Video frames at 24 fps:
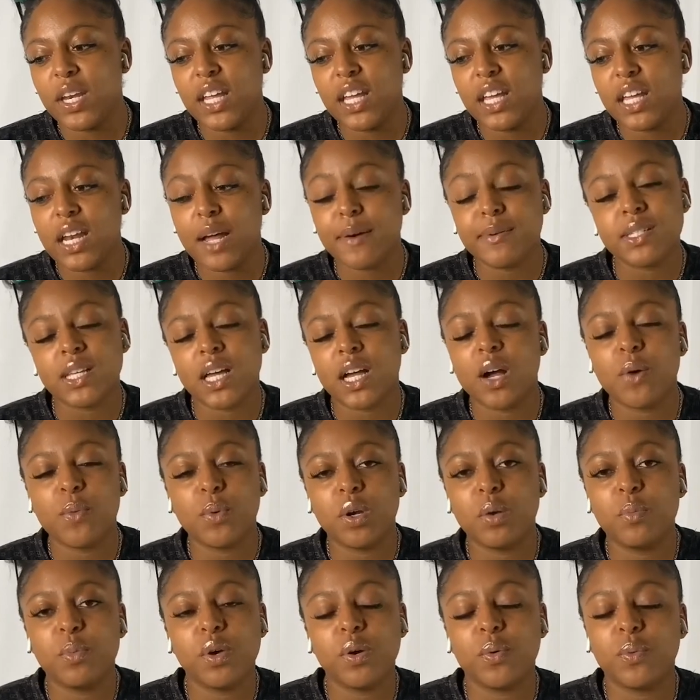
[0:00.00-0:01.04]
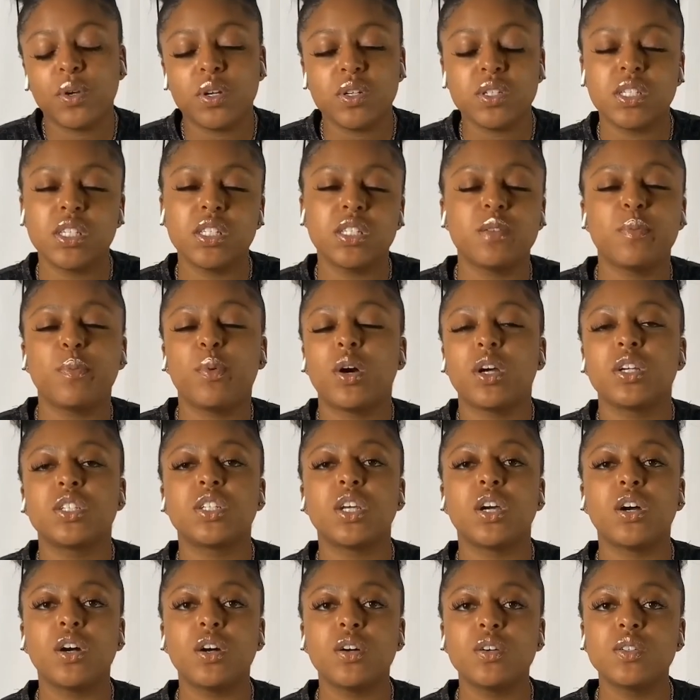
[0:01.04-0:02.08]
I was like, I want to be a 106 Park show
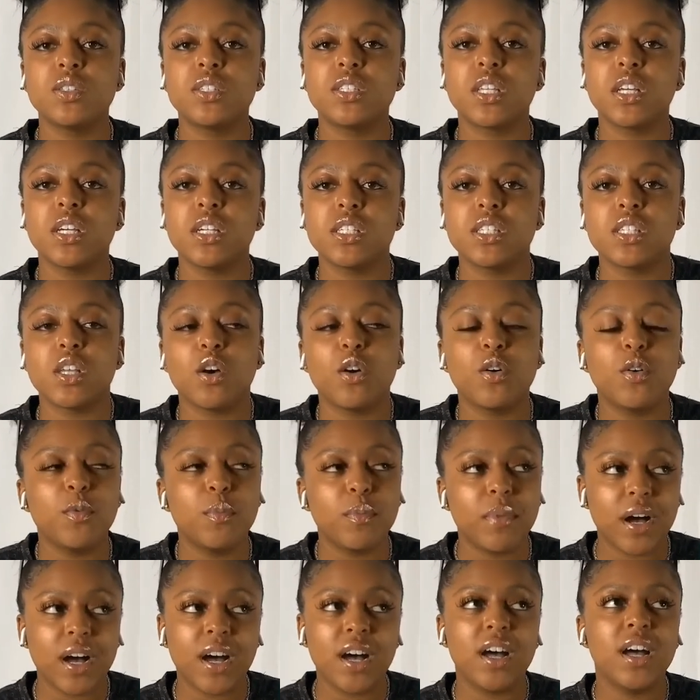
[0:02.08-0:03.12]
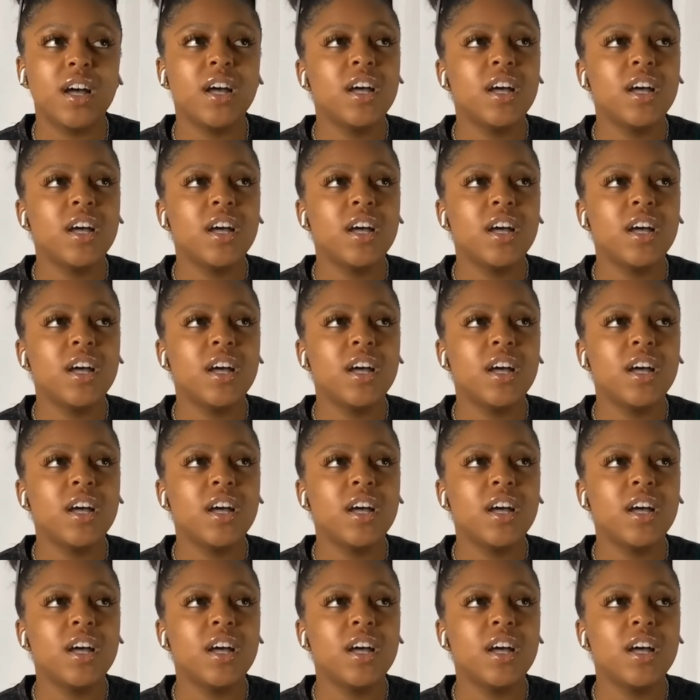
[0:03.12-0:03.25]
host, and so my